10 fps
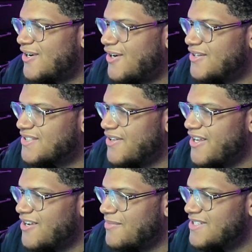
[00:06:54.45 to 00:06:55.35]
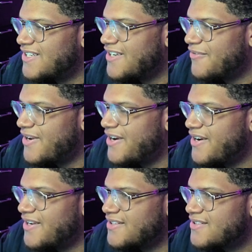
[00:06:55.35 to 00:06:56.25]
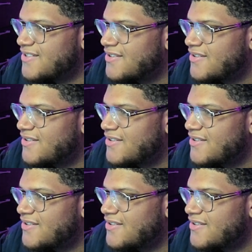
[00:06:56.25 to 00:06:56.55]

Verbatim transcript: Also, the enemies in different areas.